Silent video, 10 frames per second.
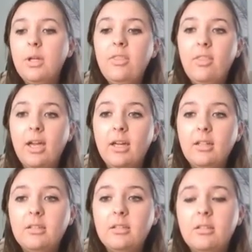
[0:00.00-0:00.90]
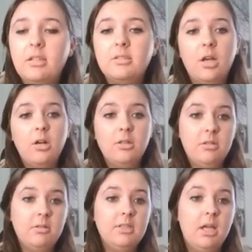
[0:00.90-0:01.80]
With that, there's
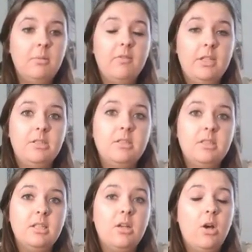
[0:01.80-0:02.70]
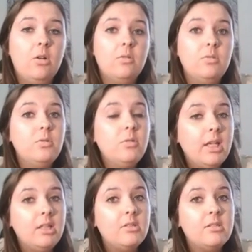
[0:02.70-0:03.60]
also a type of agency called
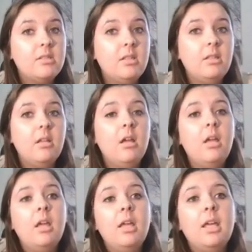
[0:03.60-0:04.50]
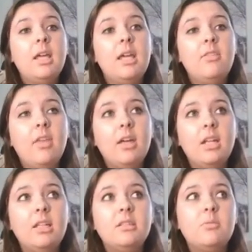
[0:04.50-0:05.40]
dual agency, and
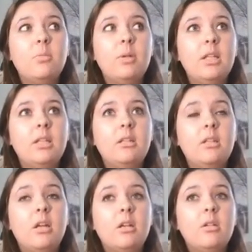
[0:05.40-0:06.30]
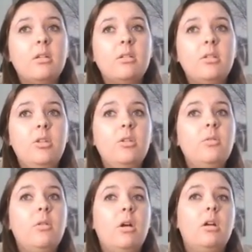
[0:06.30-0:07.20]
that is when
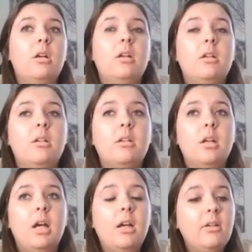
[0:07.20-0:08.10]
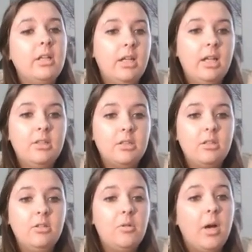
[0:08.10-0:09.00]
you are hiring an
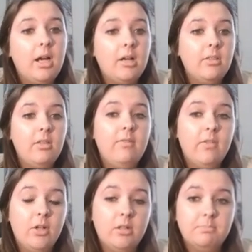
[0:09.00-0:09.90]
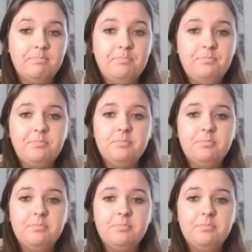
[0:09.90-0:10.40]
agent, you hire the firm.